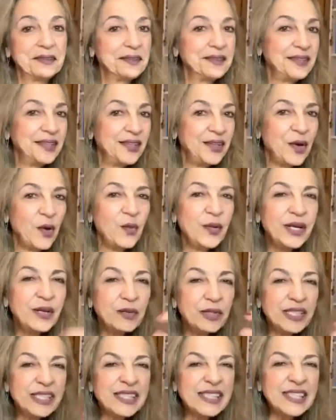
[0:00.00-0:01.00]
you know,
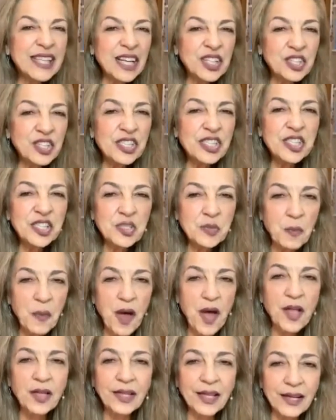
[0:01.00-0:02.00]
it's such a
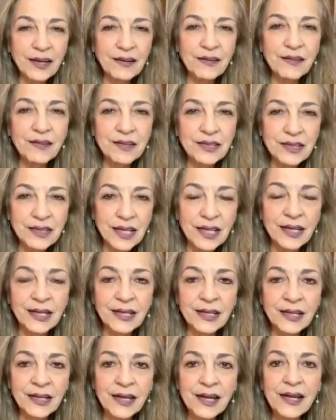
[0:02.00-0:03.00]
small little
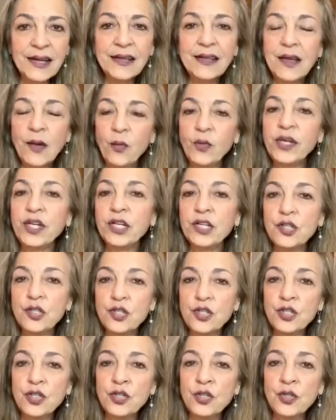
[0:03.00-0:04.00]
thing that we can
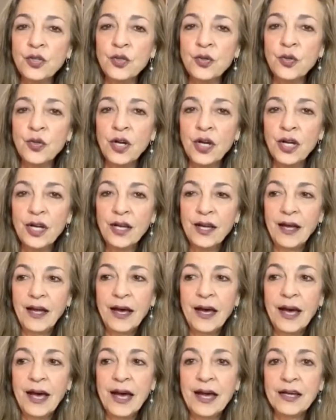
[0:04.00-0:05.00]
do
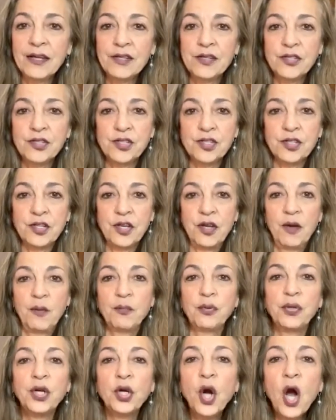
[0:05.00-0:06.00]
as
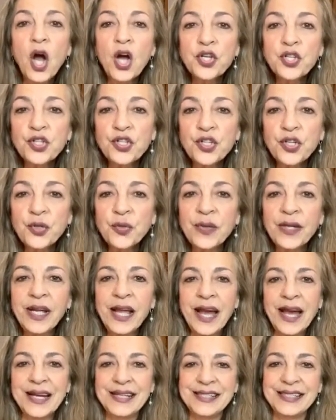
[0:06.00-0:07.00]
precautionary,
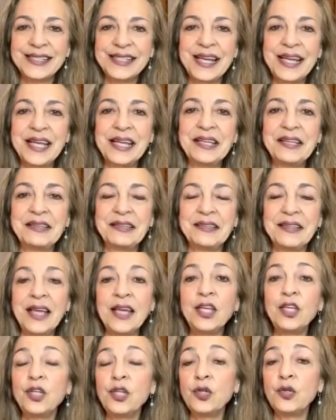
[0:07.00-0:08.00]
as saying
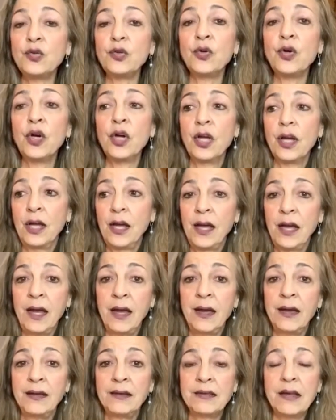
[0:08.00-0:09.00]
thank you
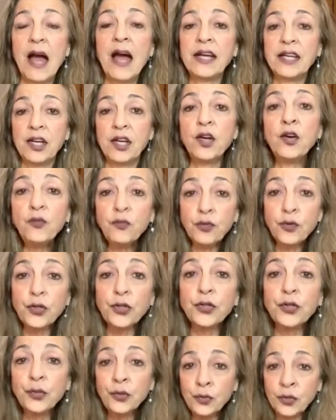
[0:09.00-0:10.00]
and I care for
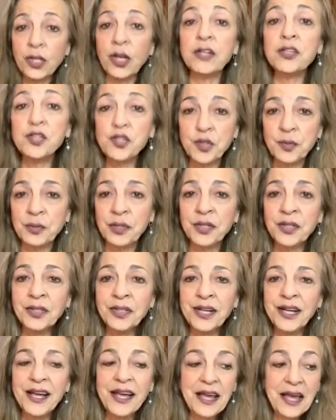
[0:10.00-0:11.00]
you, customer,
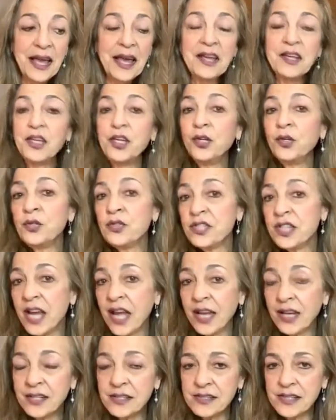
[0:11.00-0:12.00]
and here's a
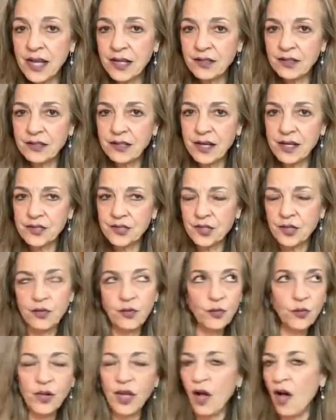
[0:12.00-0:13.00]
hand sanitizer.
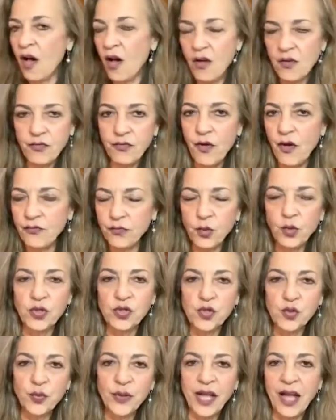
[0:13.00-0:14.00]
We all, of
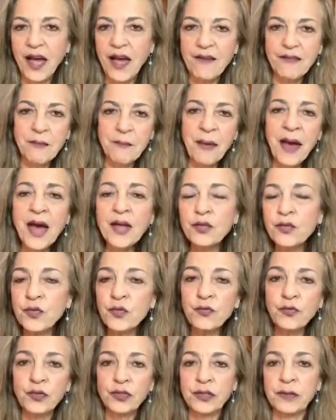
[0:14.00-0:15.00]
course, we have a bathroom
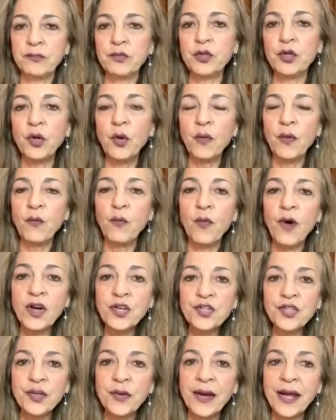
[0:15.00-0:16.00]
for them to go and wash
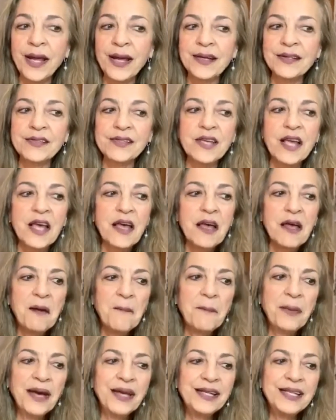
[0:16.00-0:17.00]
their hands,
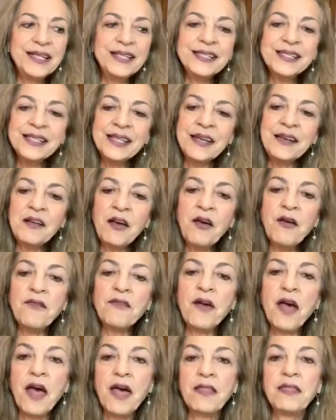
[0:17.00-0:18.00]
but instead of
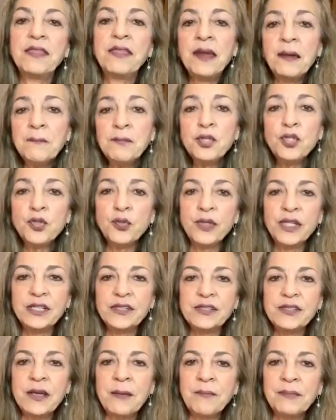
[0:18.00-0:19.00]
them doing
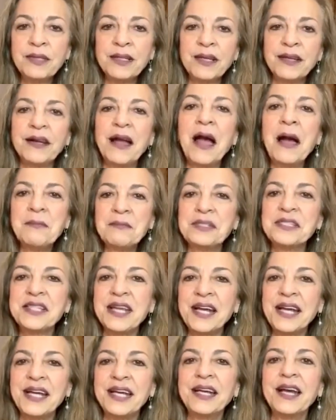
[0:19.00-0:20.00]
something, I'm
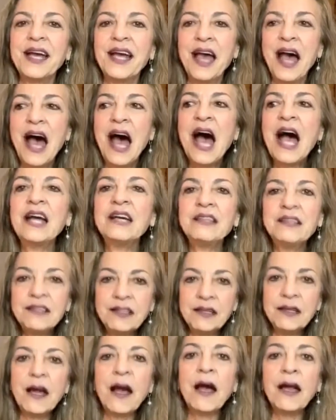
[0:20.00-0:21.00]
saying, I
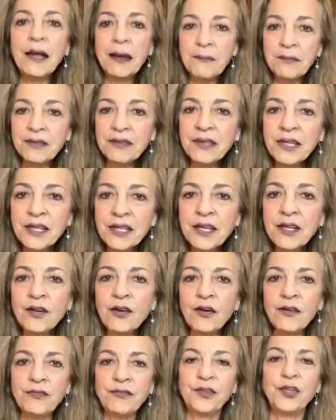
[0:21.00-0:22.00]
am thinking
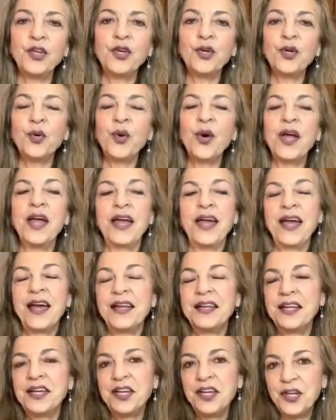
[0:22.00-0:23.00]
of you, and
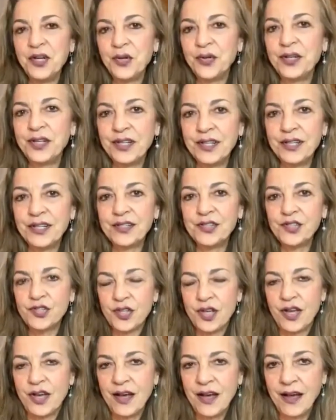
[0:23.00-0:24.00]
here it is,
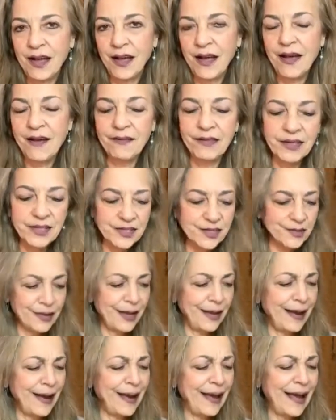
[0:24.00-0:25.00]
I have this.
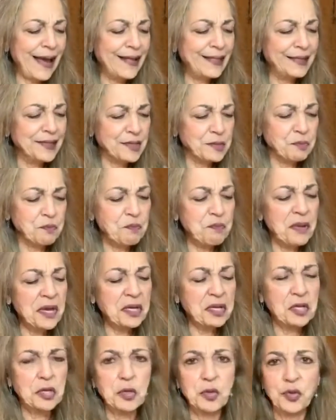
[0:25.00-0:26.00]
And I had this big,
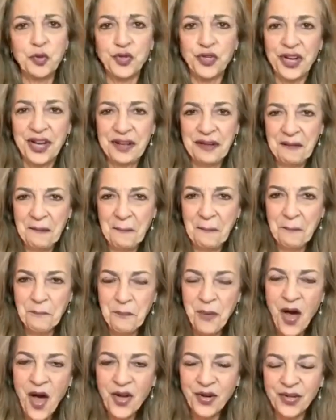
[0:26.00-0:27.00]
huge
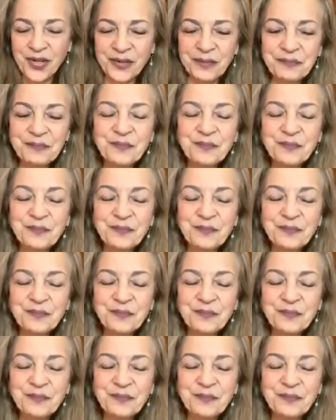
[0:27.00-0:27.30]
bottle.